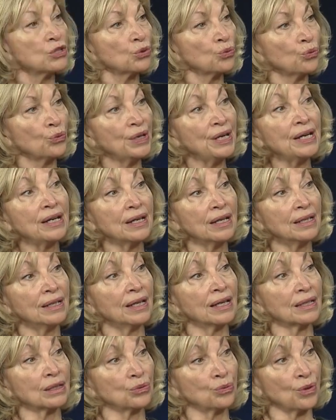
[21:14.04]

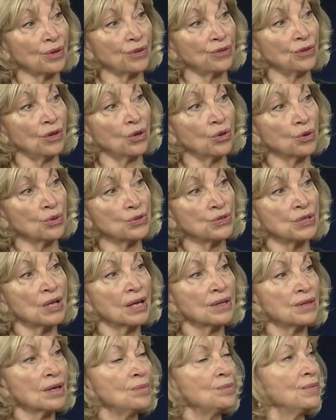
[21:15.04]
reconnect with those
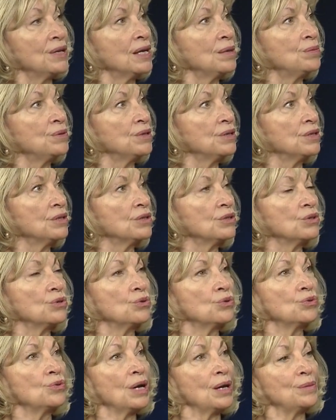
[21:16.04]
that maybe
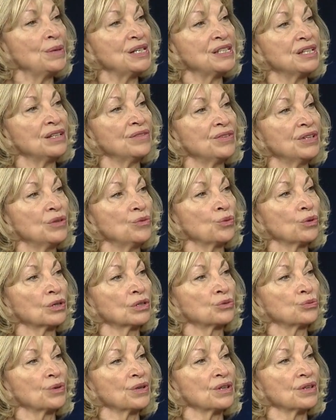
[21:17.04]
MATV
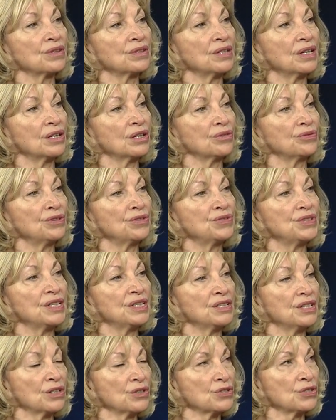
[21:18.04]
worked with 10 or
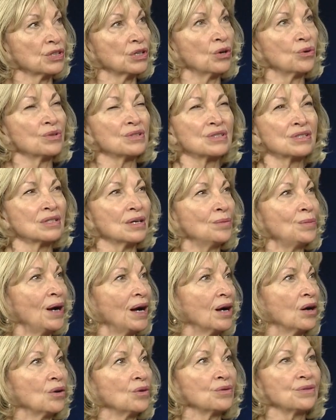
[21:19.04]
15 years ago, and
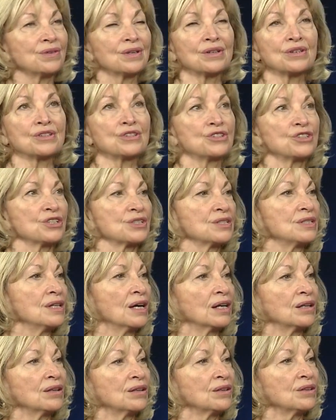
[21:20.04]
somehow they're just
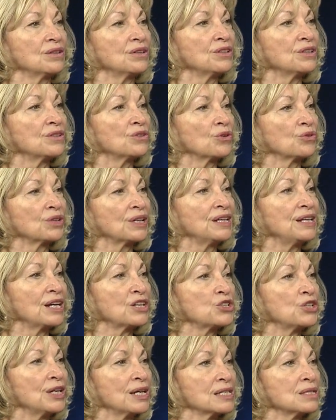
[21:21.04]
not, the
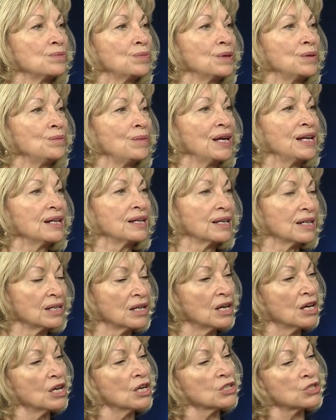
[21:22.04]
connection has been made again.
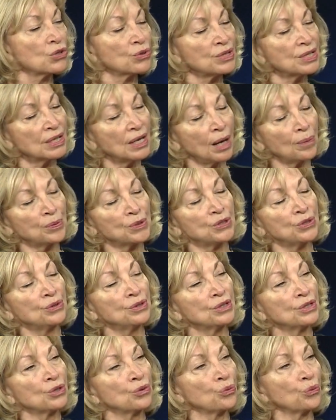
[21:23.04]
So it's an
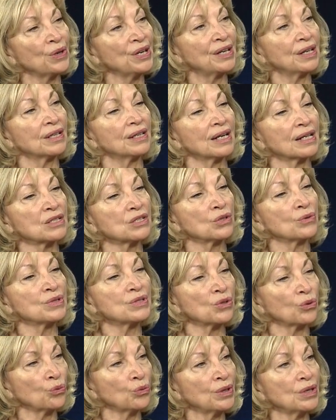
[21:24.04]
opportunity to reconnect. So it's
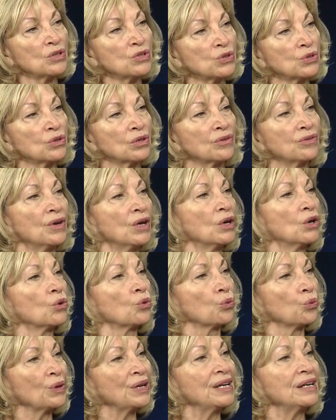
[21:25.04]
a real sort of
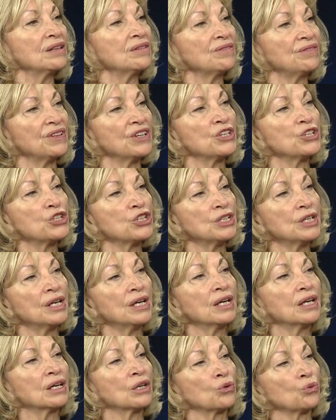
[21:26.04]

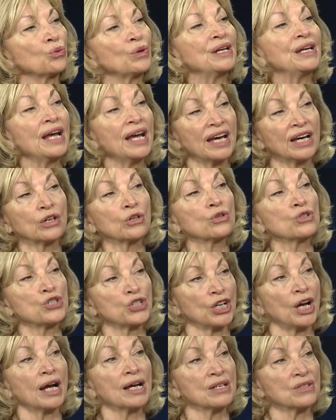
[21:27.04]
re-envisioning and
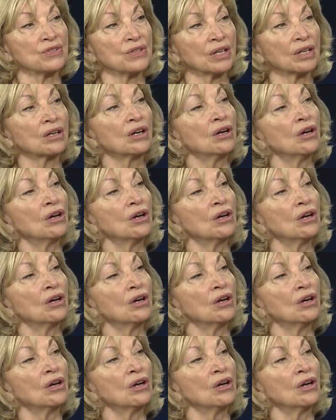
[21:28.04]
re-energizing